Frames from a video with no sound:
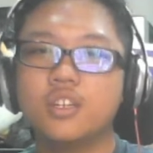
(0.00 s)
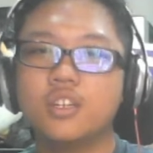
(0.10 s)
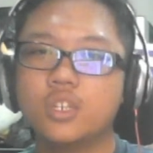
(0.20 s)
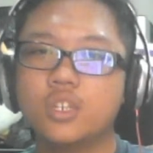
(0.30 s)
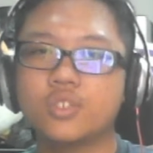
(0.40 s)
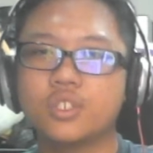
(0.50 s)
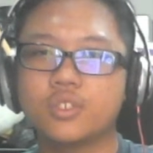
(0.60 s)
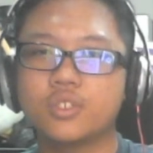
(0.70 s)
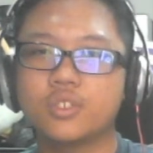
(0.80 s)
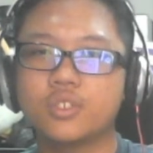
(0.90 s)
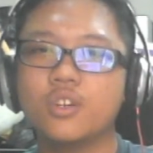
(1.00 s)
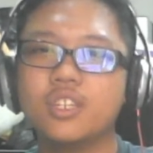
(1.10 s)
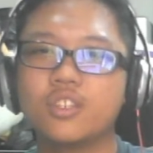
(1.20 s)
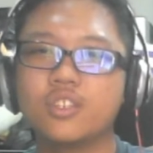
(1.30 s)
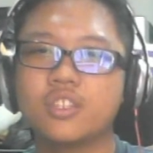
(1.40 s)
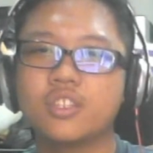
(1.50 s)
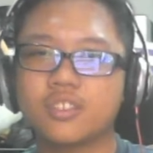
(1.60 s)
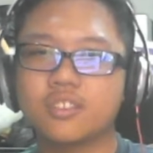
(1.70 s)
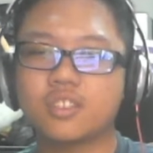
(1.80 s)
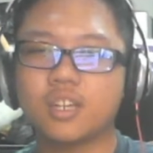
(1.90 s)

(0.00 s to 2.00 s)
which is the only good thing to